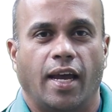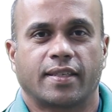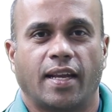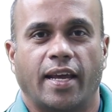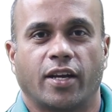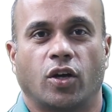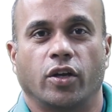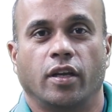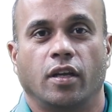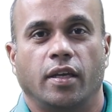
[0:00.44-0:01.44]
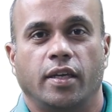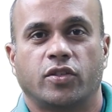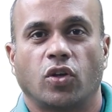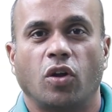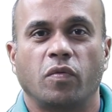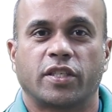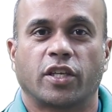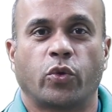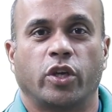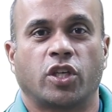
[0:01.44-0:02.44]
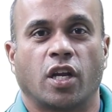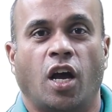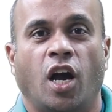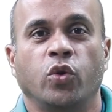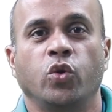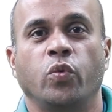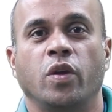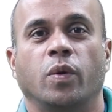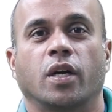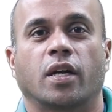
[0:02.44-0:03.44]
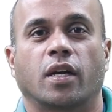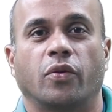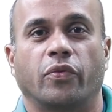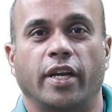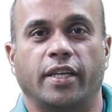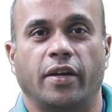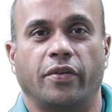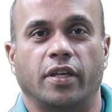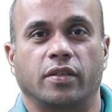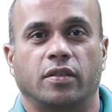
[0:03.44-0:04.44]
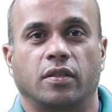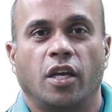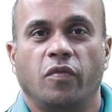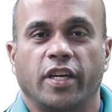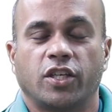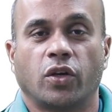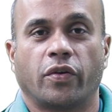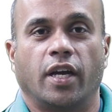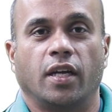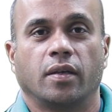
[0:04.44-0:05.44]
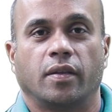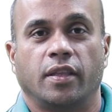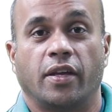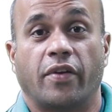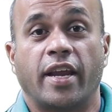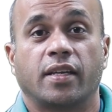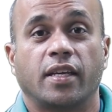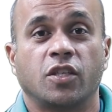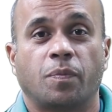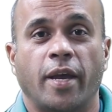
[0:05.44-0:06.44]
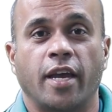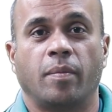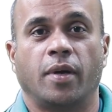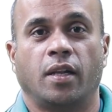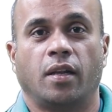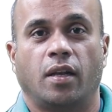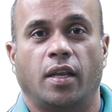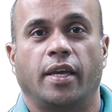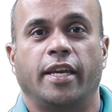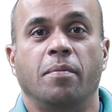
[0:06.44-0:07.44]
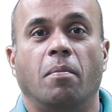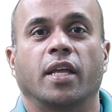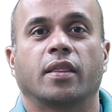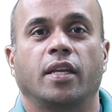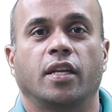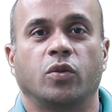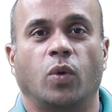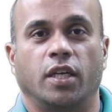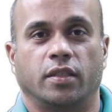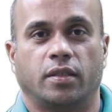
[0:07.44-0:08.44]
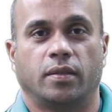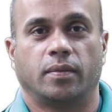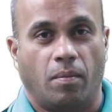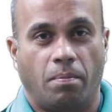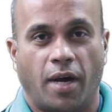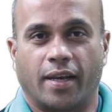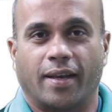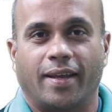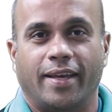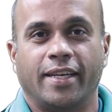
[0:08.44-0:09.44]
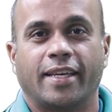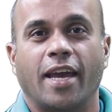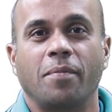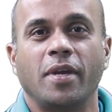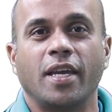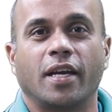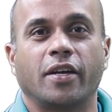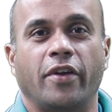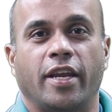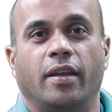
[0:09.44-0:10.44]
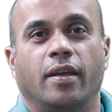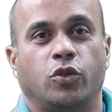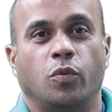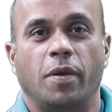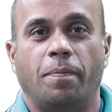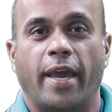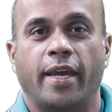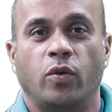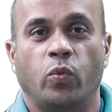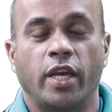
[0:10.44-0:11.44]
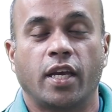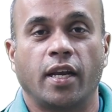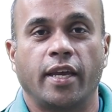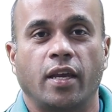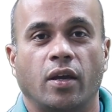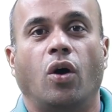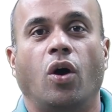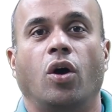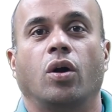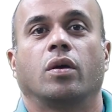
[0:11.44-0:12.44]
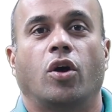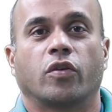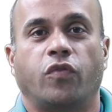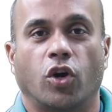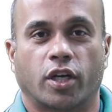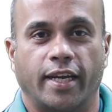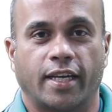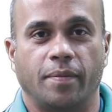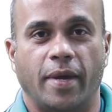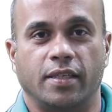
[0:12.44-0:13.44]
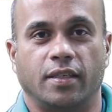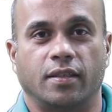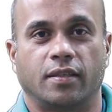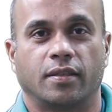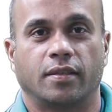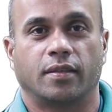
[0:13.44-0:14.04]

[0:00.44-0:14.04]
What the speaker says: As a landlord, it's always a question, how do we work around rent arrears? In Victoria, the rent is payable in month in advance, but it can be agreed to be paid weekly or on a fortnightly basis.